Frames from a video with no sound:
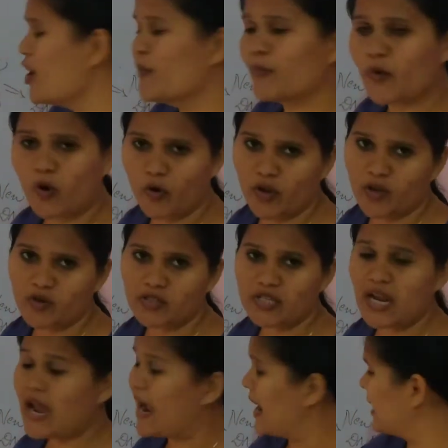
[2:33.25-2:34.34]
produced
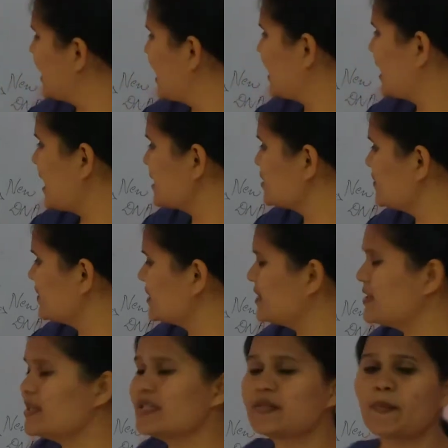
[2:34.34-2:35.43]
and attached with
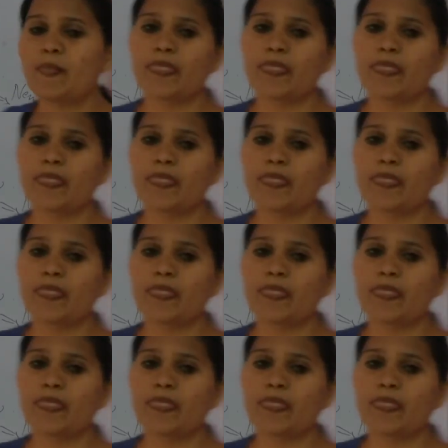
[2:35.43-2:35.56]
this